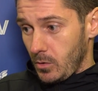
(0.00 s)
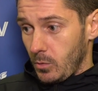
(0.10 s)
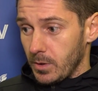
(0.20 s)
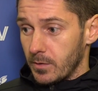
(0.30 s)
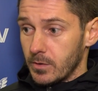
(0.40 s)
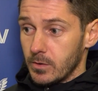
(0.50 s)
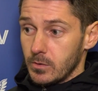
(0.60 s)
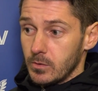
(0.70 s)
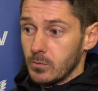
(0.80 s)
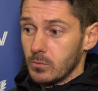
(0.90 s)

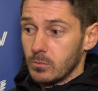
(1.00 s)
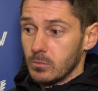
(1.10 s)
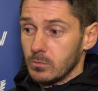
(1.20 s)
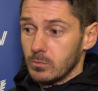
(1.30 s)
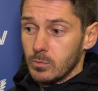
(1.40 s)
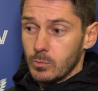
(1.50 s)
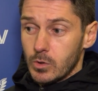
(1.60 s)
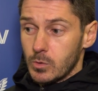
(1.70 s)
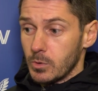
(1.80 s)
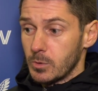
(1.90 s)
where we
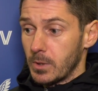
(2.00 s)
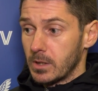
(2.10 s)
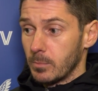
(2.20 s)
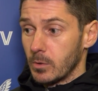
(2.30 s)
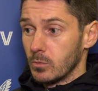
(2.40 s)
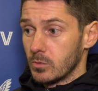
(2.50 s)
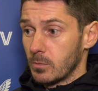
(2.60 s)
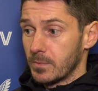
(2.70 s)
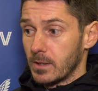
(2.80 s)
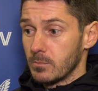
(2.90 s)
speak about
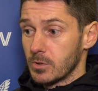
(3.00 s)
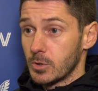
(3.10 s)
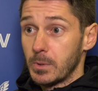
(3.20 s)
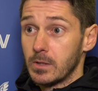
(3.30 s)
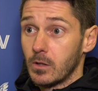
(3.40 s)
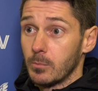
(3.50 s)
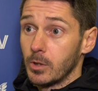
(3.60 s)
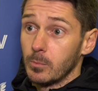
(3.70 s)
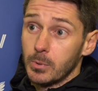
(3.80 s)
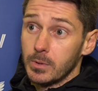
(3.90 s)
sometimes the speed coming
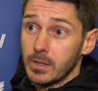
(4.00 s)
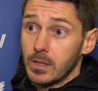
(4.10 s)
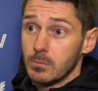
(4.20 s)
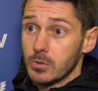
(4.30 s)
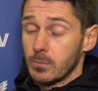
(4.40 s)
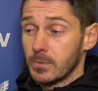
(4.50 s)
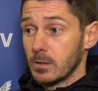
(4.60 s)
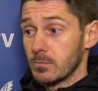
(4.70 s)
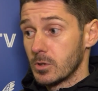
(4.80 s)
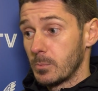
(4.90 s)
up in the game,
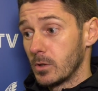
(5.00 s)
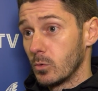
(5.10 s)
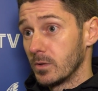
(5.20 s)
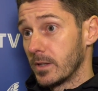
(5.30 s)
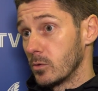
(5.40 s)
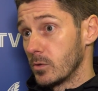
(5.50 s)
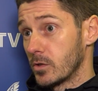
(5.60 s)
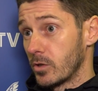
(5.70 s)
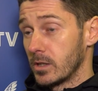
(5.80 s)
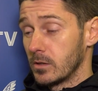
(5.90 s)
sometimes the speed going down to
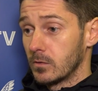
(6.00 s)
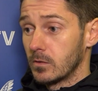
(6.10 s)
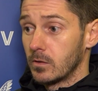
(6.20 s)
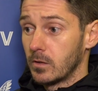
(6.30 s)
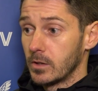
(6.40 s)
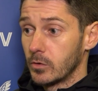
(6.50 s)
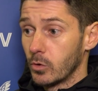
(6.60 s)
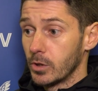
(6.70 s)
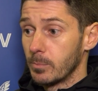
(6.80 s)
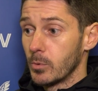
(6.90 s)
try and
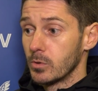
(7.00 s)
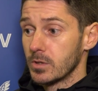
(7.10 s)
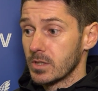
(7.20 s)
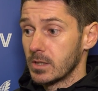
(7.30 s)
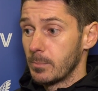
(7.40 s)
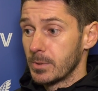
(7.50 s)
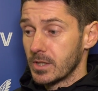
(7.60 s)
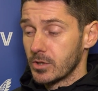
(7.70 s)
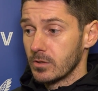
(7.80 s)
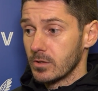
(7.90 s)
draw your opponents into
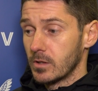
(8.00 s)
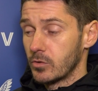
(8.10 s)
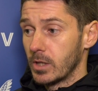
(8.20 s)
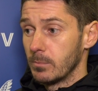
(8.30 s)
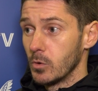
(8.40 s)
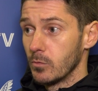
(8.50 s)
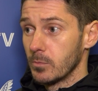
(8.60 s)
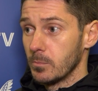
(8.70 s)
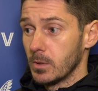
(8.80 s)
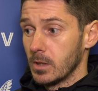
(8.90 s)
positions to try and move
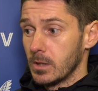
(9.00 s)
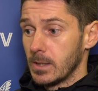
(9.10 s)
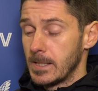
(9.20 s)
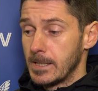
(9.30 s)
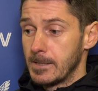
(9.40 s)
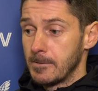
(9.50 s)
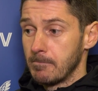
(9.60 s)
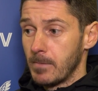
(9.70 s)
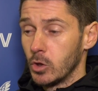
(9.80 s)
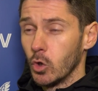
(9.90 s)
them,
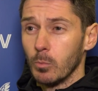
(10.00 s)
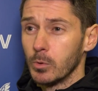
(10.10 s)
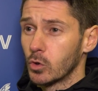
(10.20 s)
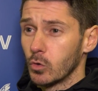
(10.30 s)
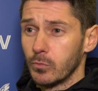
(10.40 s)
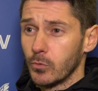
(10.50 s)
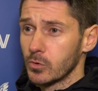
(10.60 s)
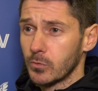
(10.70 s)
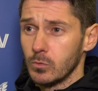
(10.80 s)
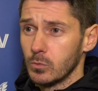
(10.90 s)
and not being too
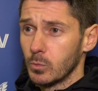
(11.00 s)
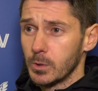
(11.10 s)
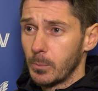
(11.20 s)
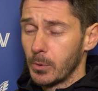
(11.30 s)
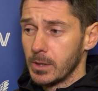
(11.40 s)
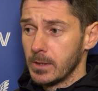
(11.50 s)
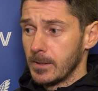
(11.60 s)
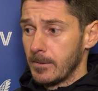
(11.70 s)
forceful with the play.